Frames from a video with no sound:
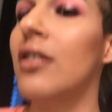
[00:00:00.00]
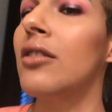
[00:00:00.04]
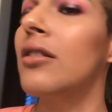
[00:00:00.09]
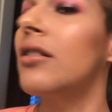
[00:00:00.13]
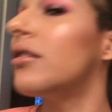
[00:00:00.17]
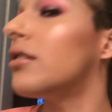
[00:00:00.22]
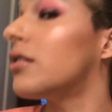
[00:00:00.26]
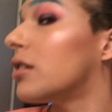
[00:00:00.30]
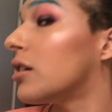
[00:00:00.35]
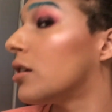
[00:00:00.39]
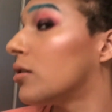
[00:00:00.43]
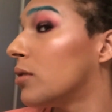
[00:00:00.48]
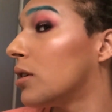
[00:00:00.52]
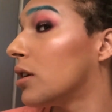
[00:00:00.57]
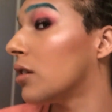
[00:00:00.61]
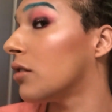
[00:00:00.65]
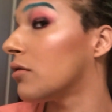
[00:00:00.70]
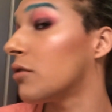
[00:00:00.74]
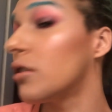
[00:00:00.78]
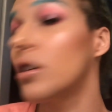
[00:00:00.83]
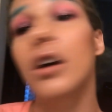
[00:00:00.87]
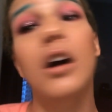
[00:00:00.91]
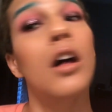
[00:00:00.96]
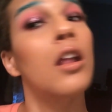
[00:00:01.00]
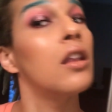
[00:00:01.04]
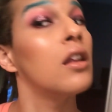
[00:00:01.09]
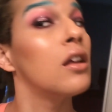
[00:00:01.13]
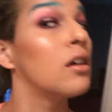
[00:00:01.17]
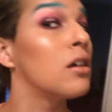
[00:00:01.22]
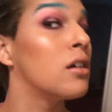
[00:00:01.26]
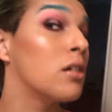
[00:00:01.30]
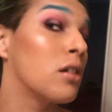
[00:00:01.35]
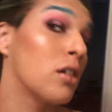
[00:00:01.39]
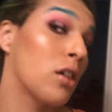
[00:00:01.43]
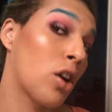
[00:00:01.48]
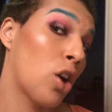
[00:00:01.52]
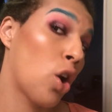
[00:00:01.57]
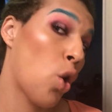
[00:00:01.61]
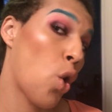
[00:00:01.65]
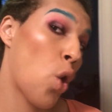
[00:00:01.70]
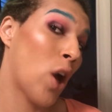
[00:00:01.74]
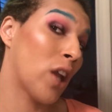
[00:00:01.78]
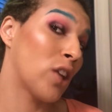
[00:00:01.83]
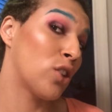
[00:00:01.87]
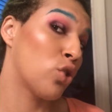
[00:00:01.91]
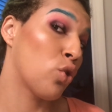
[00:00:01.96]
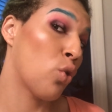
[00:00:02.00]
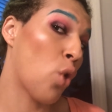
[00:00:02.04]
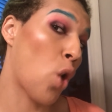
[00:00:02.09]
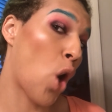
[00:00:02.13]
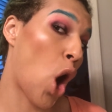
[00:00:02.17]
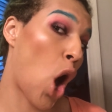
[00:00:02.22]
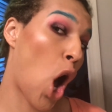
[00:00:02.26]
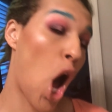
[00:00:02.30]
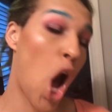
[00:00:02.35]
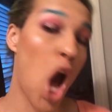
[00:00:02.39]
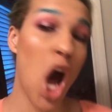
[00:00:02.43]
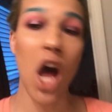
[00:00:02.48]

you can see, we have the color Contour.